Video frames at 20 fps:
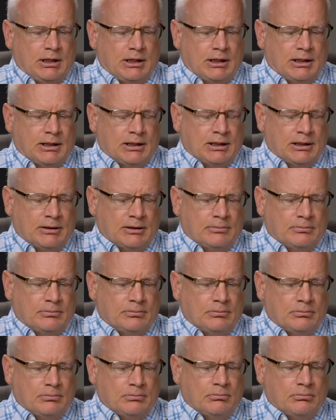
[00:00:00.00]
um,
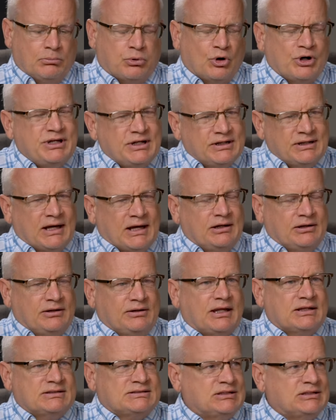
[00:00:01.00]
break it down into
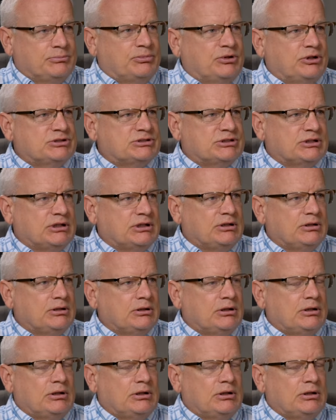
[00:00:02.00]
that simplicity.